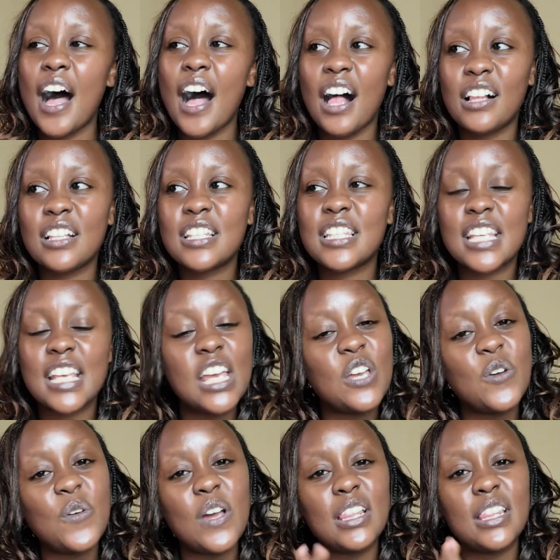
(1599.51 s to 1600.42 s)
I'll
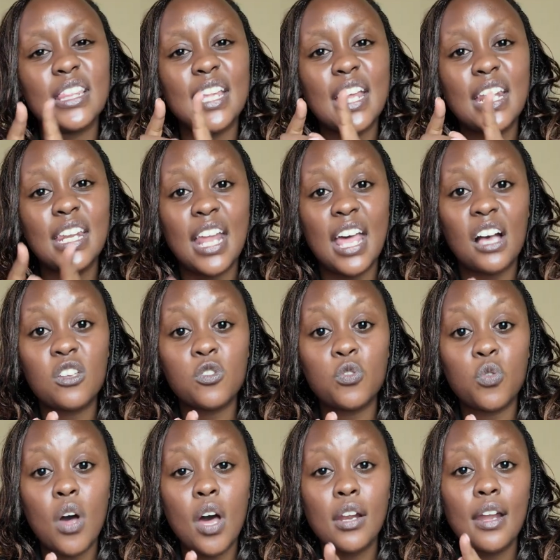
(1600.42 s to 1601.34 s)
see you in the
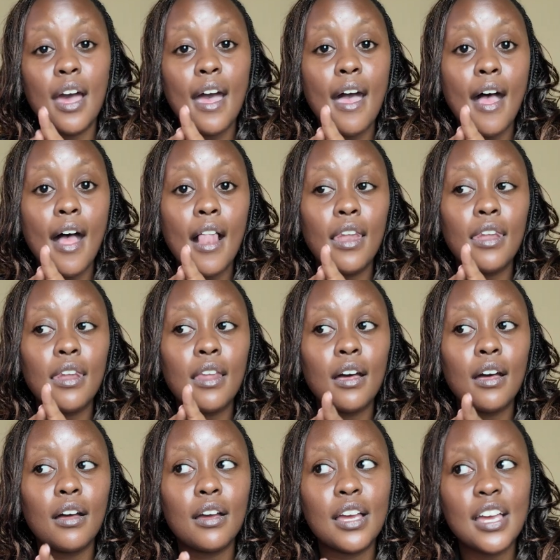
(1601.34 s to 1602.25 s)
next one, and
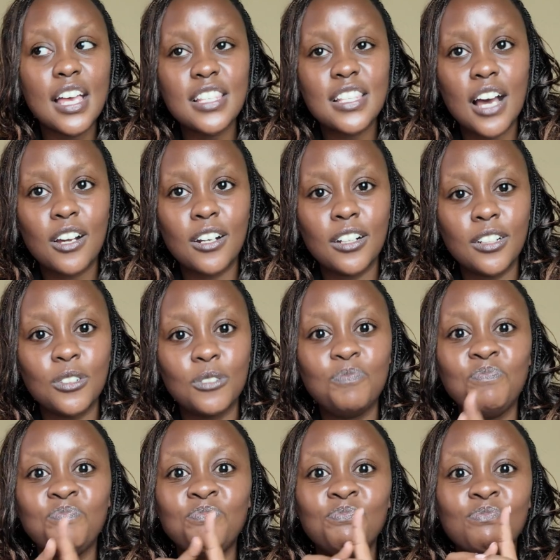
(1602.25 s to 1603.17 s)
here's a clue.